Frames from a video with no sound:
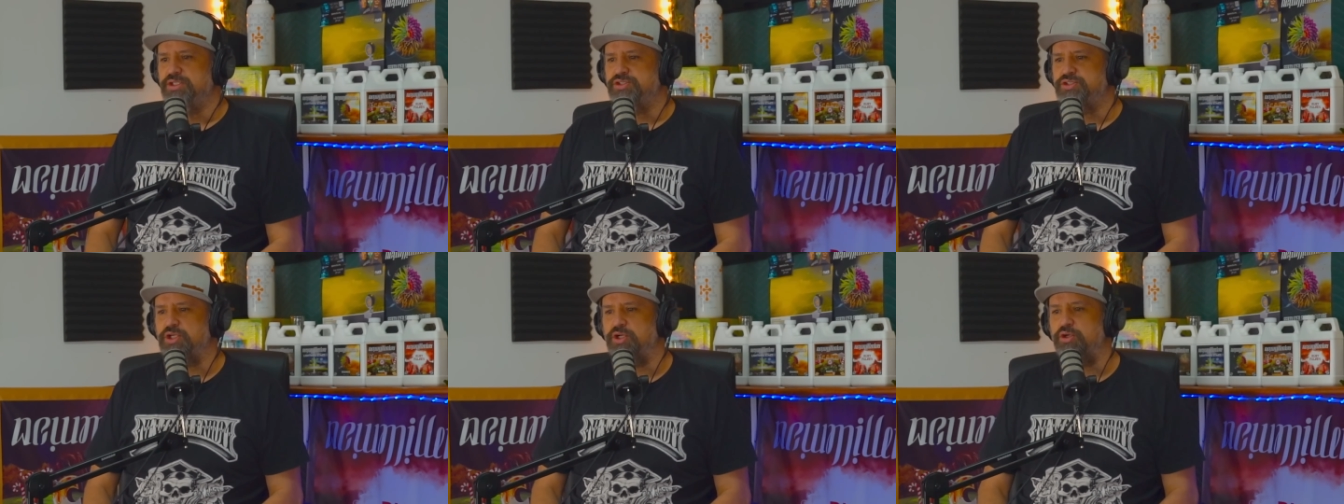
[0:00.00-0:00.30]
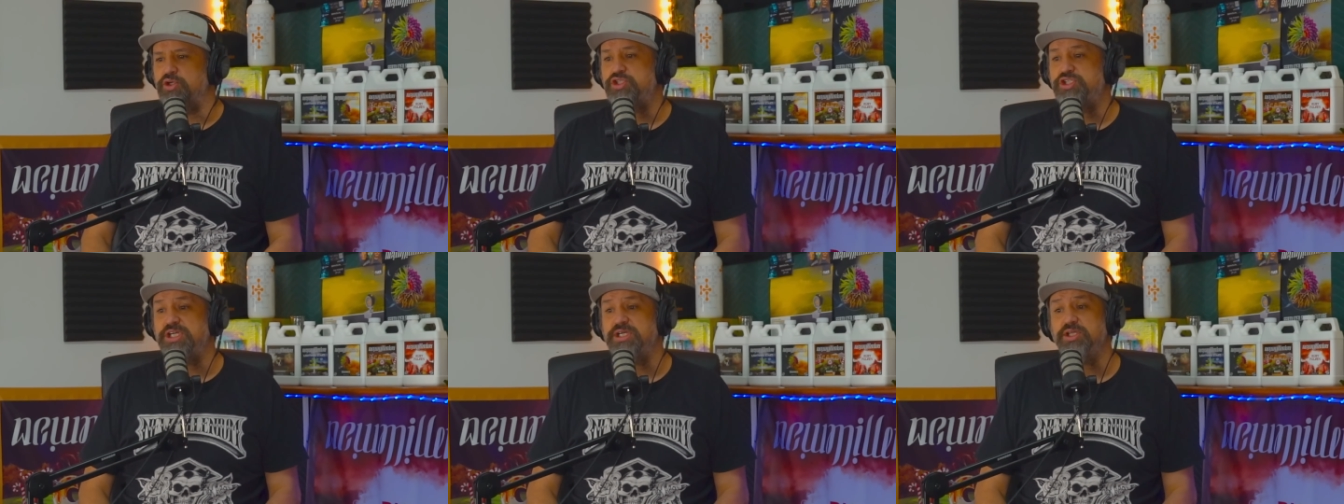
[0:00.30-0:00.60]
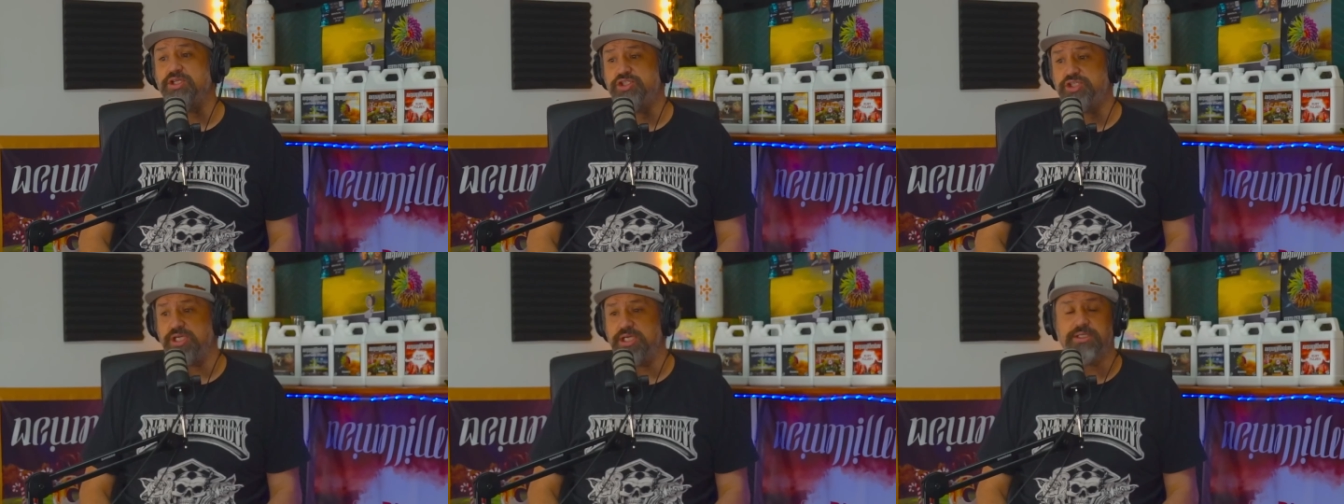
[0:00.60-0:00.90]
So She
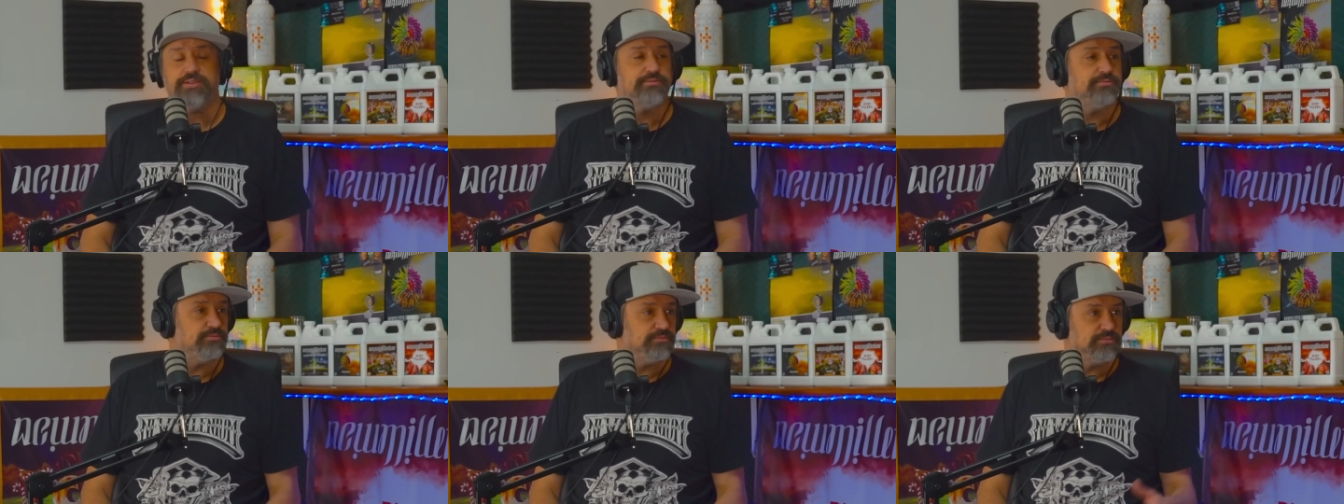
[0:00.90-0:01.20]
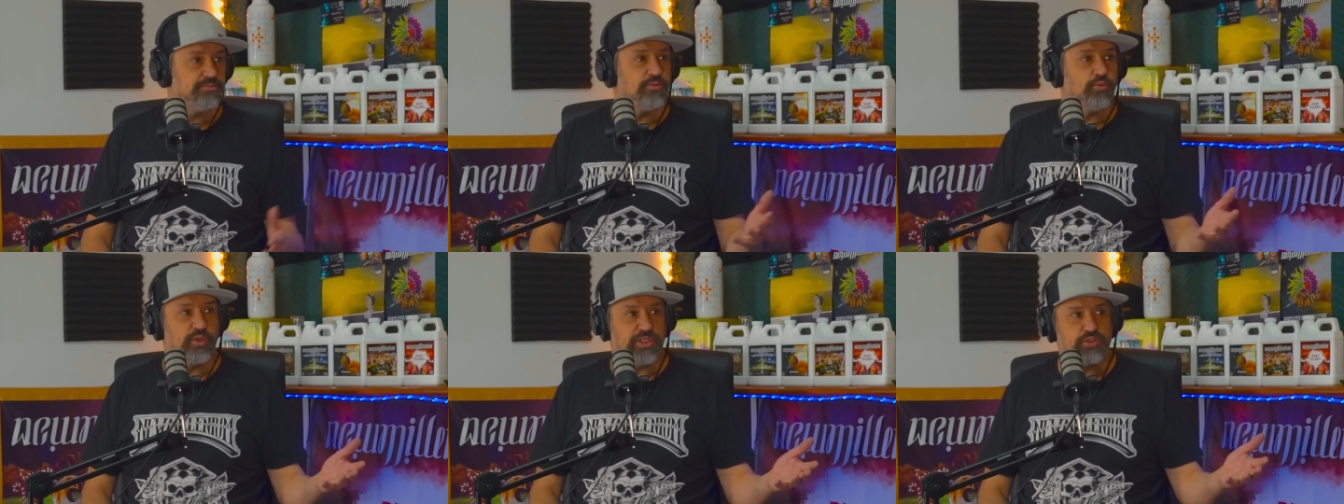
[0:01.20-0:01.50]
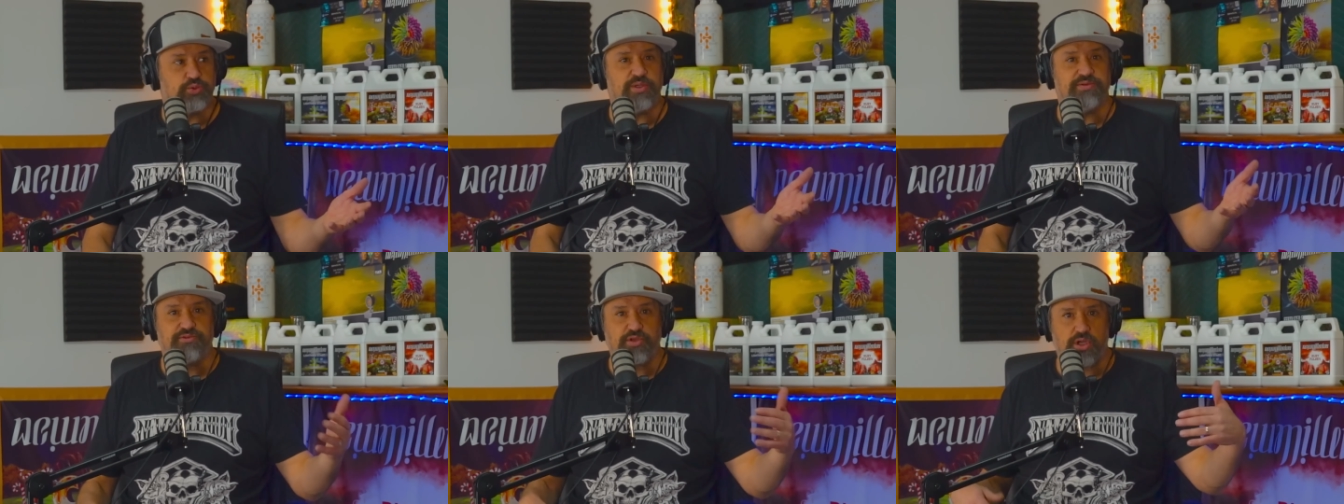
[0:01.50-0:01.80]
Legit,
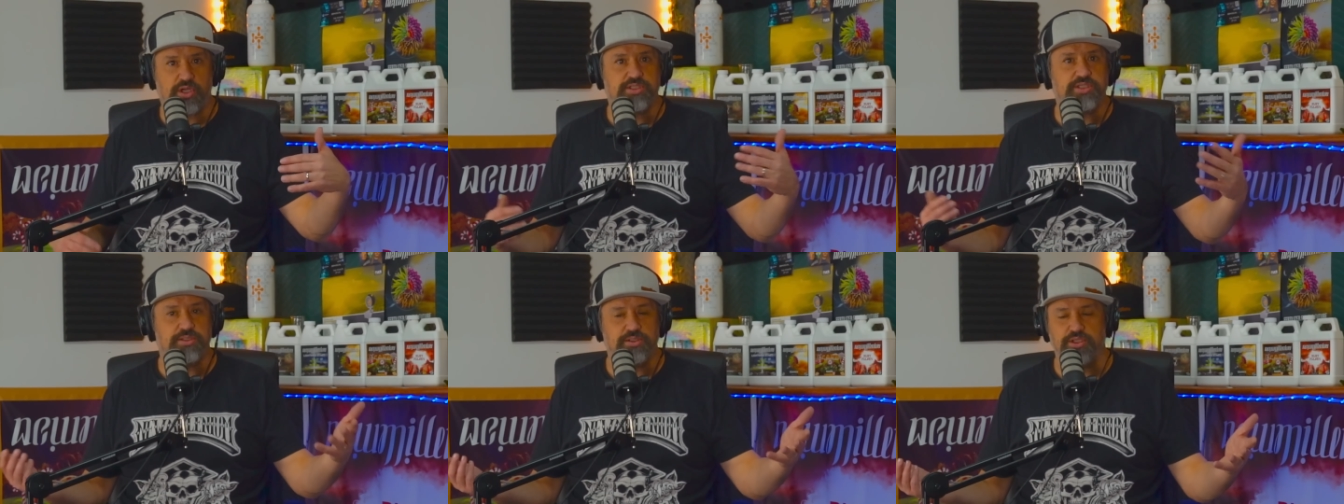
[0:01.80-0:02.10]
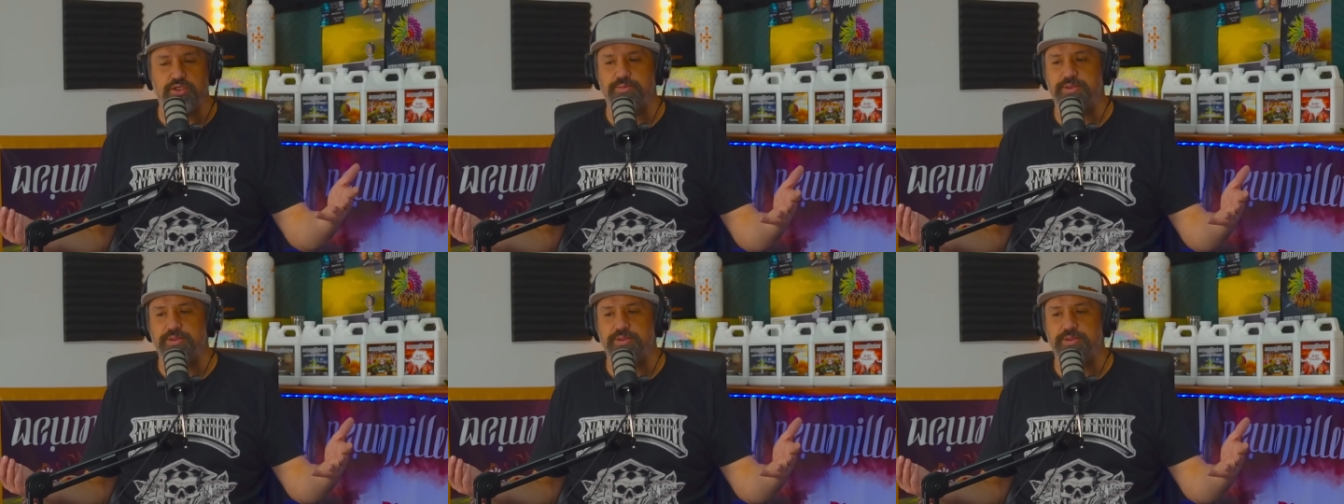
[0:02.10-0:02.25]
which we've talked a little